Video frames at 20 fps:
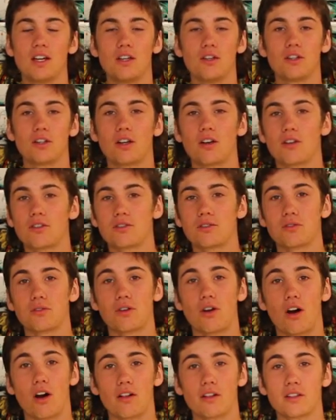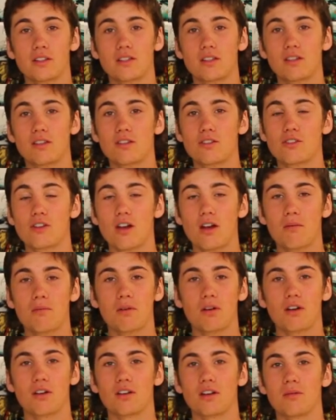You can also call us at the shop.
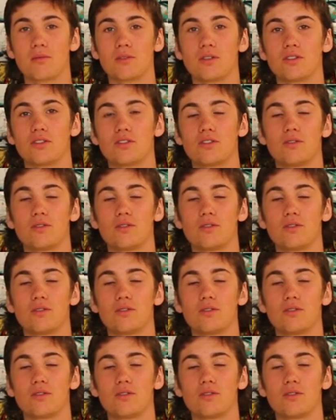Our number is